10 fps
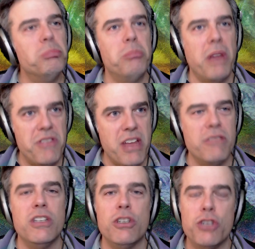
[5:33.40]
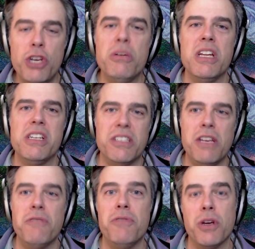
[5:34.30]
And then you tune it to
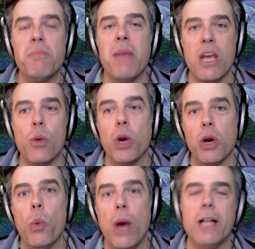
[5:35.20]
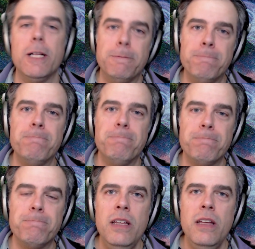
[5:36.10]
see if you can make it work well.
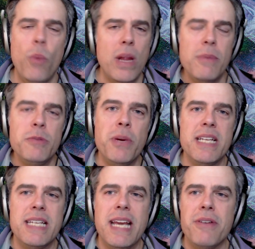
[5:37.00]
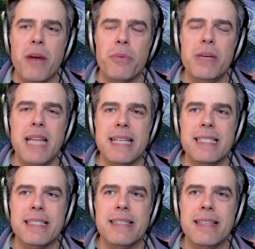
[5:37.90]
While I was putting it together, I
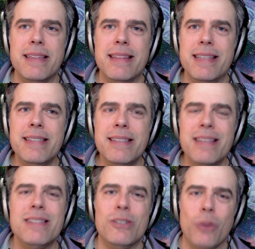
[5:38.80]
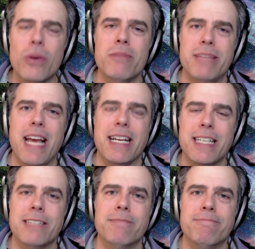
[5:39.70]
realized this is the Storm deck.